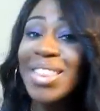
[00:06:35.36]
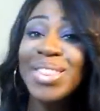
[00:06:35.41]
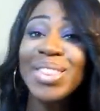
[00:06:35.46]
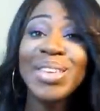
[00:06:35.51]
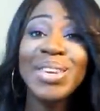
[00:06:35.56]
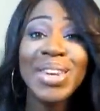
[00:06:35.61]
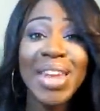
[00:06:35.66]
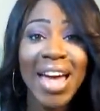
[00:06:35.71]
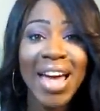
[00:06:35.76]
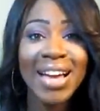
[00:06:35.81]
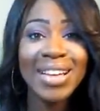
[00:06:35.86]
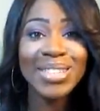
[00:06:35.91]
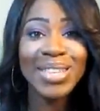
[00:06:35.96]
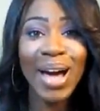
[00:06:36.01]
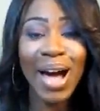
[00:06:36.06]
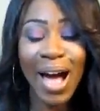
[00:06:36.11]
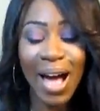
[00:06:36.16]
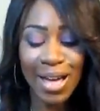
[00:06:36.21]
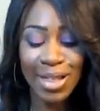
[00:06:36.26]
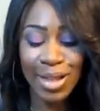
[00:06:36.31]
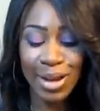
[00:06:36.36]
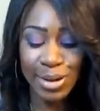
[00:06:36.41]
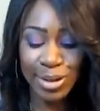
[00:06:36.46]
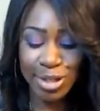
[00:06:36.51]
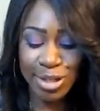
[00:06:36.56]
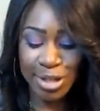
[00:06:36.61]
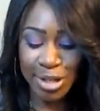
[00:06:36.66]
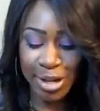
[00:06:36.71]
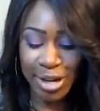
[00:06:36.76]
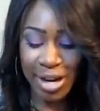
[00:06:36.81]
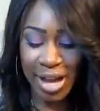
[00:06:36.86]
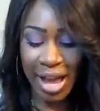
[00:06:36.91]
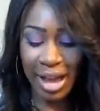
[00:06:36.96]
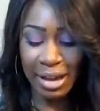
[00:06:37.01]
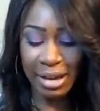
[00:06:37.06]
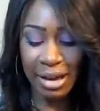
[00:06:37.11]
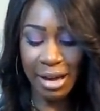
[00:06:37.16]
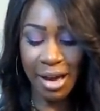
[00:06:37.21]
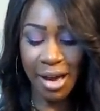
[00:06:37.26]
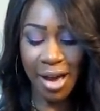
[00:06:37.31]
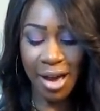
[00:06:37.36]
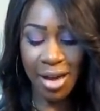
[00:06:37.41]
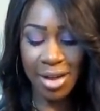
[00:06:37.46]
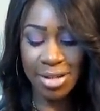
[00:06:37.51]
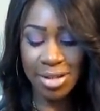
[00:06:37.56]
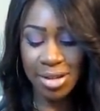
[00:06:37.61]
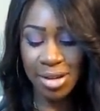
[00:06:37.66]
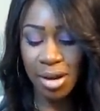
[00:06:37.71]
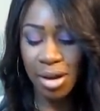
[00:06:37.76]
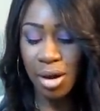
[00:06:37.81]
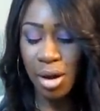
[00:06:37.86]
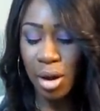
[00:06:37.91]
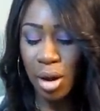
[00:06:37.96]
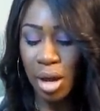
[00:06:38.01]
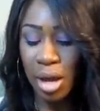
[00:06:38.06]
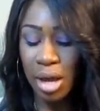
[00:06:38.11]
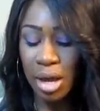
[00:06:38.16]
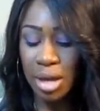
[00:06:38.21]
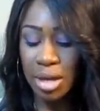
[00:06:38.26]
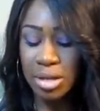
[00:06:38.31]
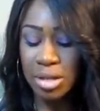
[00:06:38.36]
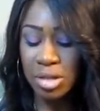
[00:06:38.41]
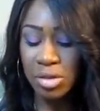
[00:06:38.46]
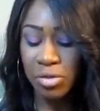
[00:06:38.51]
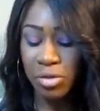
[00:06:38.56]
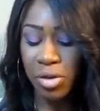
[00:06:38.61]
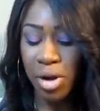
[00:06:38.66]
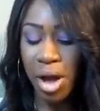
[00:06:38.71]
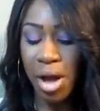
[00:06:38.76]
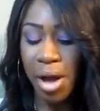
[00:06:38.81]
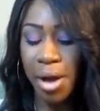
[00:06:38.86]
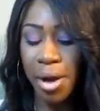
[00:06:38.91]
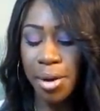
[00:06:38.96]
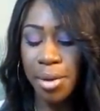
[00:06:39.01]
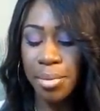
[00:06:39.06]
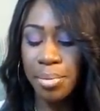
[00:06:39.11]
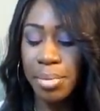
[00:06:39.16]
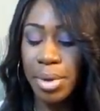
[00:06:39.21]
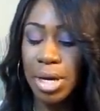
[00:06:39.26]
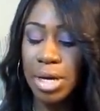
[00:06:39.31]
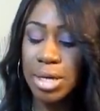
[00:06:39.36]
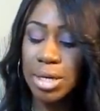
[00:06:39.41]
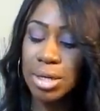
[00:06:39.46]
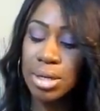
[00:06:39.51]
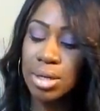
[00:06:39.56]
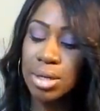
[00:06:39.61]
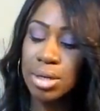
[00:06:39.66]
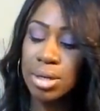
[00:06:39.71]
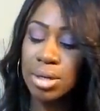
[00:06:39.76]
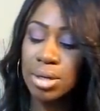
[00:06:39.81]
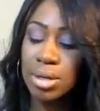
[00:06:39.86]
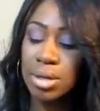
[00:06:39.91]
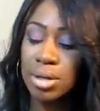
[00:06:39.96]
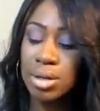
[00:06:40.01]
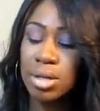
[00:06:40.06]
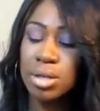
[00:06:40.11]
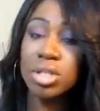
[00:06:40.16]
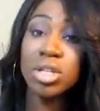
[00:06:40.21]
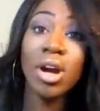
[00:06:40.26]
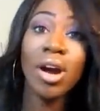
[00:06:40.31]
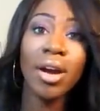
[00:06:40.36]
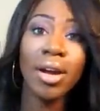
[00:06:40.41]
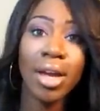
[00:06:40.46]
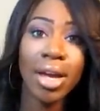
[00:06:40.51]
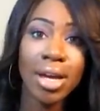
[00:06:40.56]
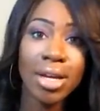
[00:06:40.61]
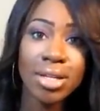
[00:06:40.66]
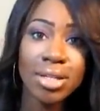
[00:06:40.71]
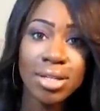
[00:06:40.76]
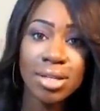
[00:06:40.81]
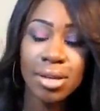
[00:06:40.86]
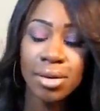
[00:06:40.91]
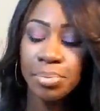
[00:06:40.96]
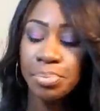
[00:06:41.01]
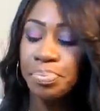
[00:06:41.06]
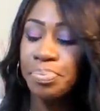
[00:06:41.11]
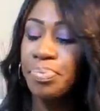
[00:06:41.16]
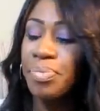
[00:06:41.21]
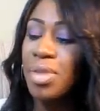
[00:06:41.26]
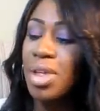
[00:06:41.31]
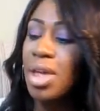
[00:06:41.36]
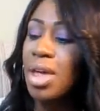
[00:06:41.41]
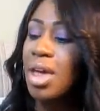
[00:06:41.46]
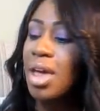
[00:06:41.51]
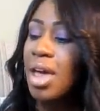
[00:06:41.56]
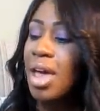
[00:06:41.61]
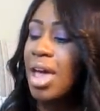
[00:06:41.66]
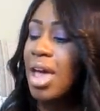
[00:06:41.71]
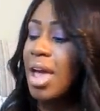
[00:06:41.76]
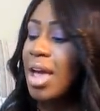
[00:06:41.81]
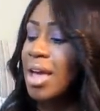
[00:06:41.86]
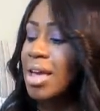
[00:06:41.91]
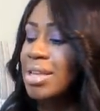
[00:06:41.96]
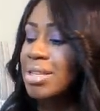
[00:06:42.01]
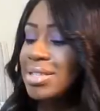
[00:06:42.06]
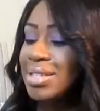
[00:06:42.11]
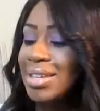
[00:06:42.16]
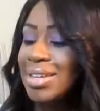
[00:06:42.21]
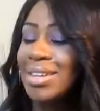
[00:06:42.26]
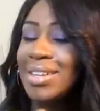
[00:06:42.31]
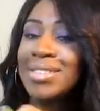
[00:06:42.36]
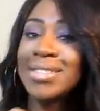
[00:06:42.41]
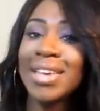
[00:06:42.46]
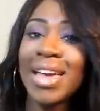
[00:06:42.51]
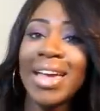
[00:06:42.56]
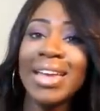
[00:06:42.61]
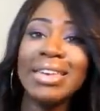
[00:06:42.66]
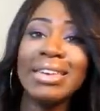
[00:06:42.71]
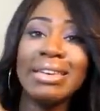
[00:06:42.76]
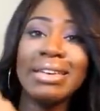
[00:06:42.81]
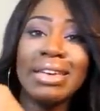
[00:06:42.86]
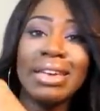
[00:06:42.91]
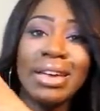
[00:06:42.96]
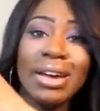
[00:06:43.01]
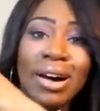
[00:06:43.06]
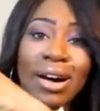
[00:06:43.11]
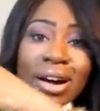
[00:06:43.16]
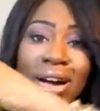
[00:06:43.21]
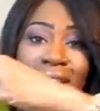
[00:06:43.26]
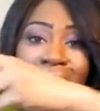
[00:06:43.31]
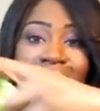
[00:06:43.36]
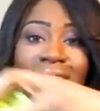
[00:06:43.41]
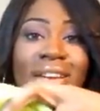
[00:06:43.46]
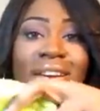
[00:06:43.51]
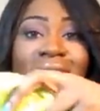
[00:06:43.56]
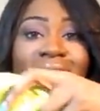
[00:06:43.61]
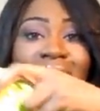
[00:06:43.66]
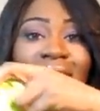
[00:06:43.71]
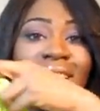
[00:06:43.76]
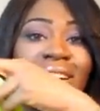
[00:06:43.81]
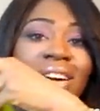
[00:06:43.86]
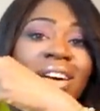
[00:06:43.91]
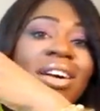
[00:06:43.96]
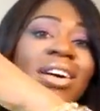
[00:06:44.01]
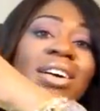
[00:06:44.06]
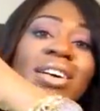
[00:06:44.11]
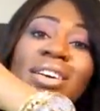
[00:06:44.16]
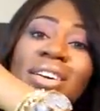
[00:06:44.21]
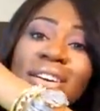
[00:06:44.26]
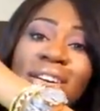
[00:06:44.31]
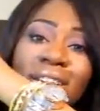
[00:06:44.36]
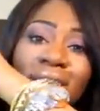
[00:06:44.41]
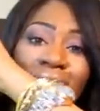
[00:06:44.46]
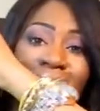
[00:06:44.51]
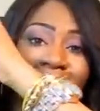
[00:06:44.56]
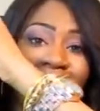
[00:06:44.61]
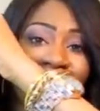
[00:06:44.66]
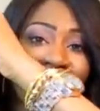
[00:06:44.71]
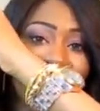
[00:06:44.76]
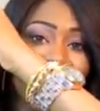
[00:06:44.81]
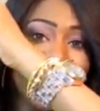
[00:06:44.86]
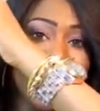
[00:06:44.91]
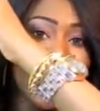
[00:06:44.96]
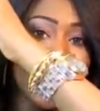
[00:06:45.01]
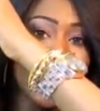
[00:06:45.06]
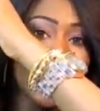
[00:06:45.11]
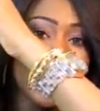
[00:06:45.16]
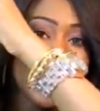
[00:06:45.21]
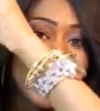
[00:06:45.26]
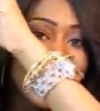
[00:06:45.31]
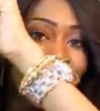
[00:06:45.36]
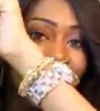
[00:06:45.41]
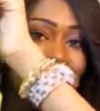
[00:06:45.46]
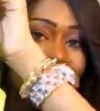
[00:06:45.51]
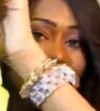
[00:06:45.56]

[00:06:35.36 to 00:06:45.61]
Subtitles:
The next high-low shirt I got is from Target. And it is a neon yellow.